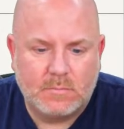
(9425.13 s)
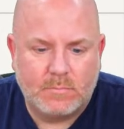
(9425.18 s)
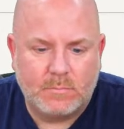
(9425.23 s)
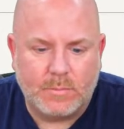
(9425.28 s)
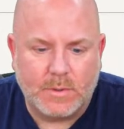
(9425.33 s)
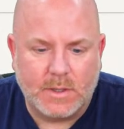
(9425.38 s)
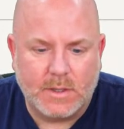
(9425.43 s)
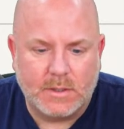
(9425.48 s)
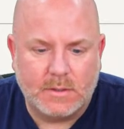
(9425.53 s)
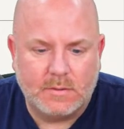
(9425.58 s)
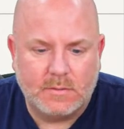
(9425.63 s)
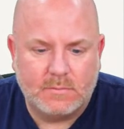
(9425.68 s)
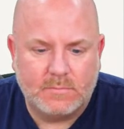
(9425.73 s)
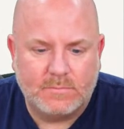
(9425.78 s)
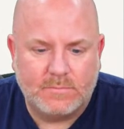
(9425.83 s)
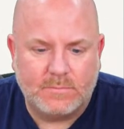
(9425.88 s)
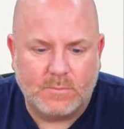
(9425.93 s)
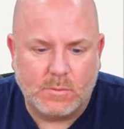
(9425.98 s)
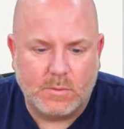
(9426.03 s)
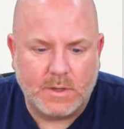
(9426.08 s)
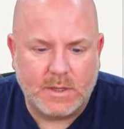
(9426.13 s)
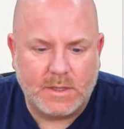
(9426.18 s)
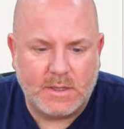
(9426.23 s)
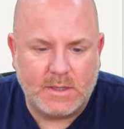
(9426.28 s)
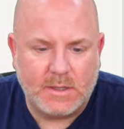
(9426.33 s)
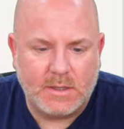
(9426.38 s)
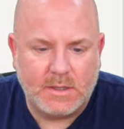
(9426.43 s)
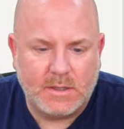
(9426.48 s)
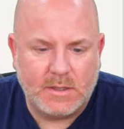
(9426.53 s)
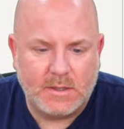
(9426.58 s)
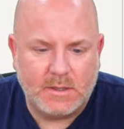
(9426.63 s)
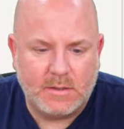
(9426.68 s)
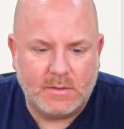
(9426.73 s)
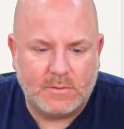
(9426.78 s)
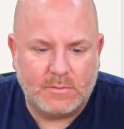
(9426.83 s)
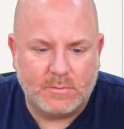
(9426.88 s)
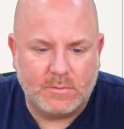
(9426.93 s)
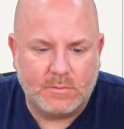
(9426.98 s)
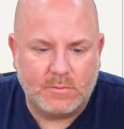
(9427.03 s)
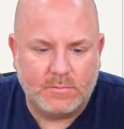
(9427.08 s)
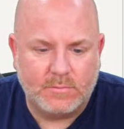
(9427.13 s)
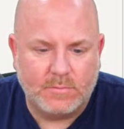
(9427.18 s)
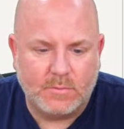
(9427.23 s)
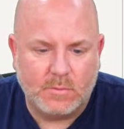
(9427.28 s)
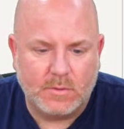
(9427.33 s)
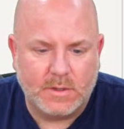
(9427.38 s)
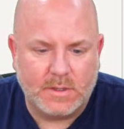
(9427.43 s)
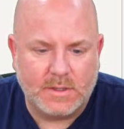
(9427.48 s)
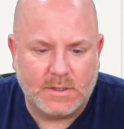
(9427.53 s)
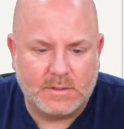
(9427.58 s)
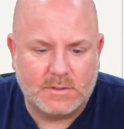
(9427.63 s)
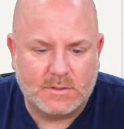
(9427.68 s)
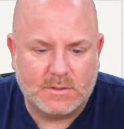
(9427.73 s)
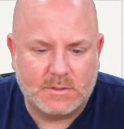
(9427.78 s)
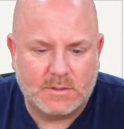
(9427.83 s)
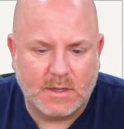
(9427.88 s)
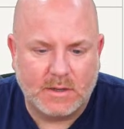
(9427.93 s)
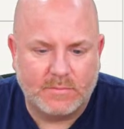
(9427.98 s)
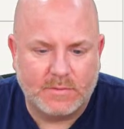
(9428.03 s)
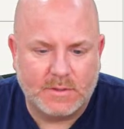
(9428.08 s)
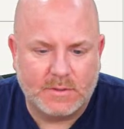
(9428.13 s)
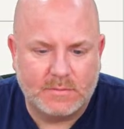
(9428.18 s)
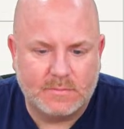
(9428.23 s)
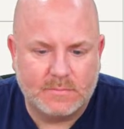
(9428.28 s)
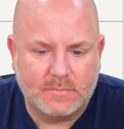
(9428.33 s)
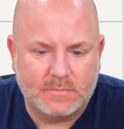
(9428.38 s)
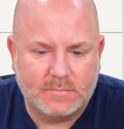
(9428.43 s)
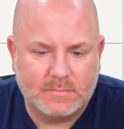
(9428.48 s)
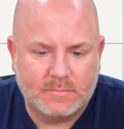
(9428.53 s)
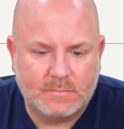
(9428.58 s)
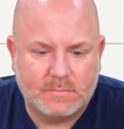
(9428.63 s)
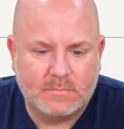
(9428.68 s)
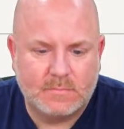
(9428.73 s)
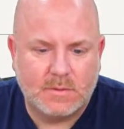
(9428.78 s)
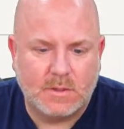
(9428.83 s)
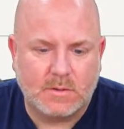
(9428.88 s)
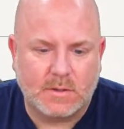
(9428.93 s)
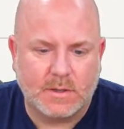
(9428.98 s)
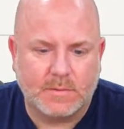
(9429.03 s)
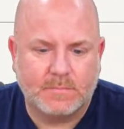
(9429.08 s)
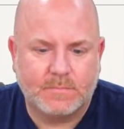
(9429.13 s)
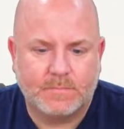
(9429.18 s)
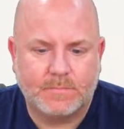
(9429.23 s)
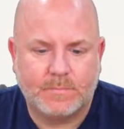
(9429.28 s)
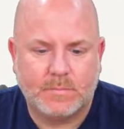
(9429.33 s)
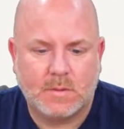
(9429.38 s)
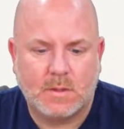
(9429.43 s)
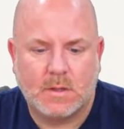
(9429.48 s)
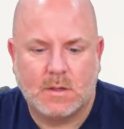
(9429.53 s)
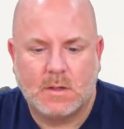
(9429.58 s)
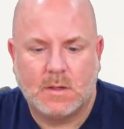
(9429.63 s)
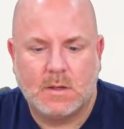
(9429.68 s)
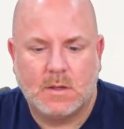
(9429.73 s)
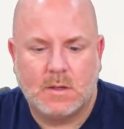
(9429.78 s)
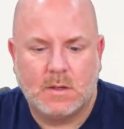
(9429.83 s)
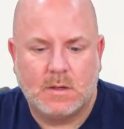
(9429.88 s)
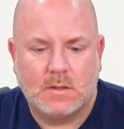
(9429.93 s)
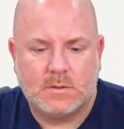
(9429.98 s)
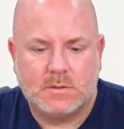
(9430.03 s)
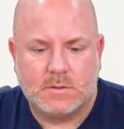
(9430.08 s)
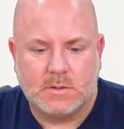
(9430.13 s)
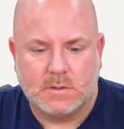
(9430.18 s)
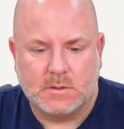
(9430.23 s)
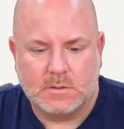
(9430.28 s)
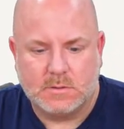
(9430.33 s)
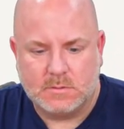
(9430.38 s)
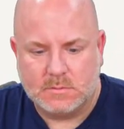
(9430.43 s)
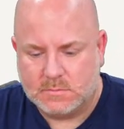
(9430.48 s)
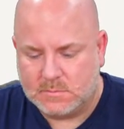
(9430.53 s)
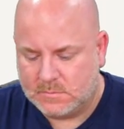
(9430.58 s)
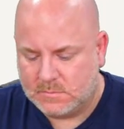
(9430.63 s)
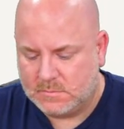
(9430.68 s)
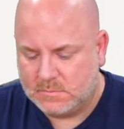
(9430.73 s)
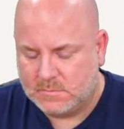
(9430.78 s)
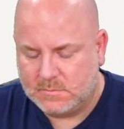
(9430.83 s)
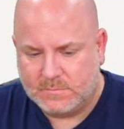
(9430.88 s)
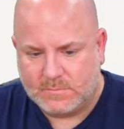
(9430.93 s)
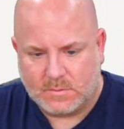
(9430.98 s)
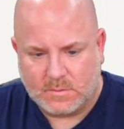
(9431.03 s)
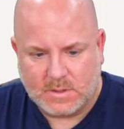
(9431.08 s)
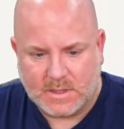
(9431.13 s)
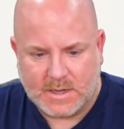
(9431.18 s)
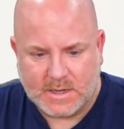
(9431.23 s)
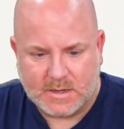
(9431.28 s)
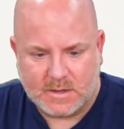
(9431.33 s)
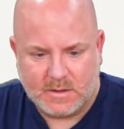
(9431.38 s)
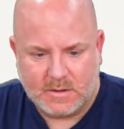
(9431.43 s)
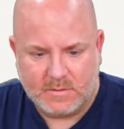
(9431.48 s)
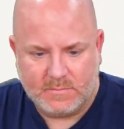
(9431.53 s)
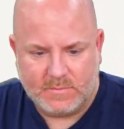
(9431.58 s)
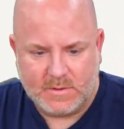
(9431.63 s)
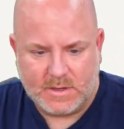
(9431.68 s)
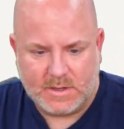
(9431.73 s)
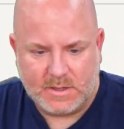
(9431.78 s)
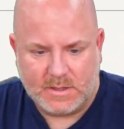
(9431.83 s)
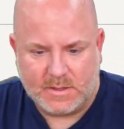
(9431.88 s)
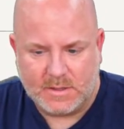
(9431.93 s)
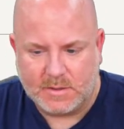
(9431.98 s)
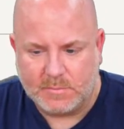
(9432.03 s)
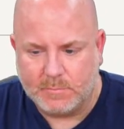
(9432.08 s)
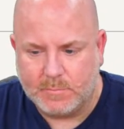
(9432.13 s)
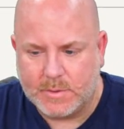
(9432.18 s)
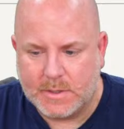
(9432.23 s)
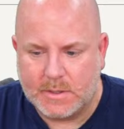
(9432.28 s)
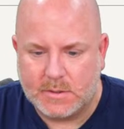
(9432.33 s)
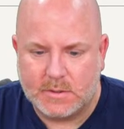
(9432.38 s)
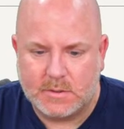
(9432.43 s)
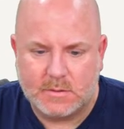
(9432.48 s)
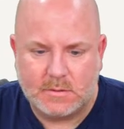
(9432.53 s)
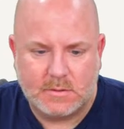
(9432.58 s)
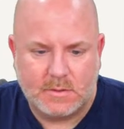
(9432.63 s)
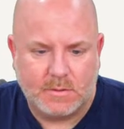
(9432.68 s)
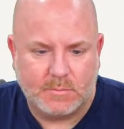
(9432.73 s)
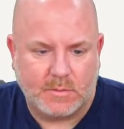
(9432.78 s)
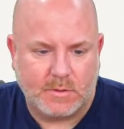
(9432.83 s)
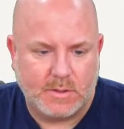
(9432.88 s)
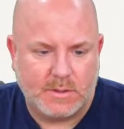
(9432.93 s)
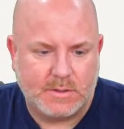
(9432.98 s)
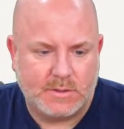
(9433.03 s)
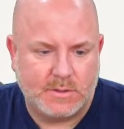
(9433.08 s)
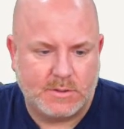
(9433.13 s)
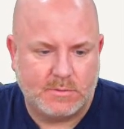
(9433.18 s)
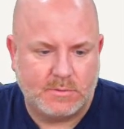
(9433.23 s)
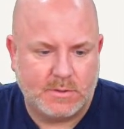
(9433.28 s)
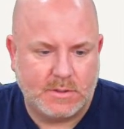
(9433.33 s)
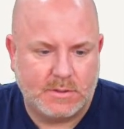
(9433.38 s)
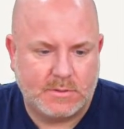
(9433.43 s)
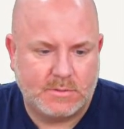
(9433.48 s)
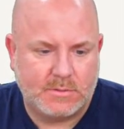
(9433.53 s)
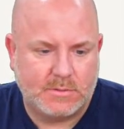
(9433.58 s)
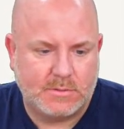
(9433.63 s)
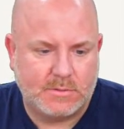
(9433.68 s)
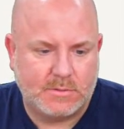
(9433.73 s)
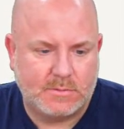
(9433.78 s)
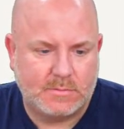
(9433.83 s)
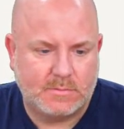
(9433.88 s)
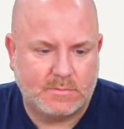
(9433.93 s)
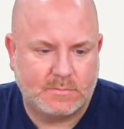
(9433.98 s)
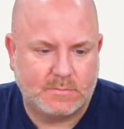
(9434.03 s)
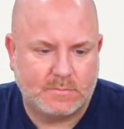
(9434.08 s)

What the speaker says: but 40 through 47. Okay, so for lack of anything better, I'm going to do this.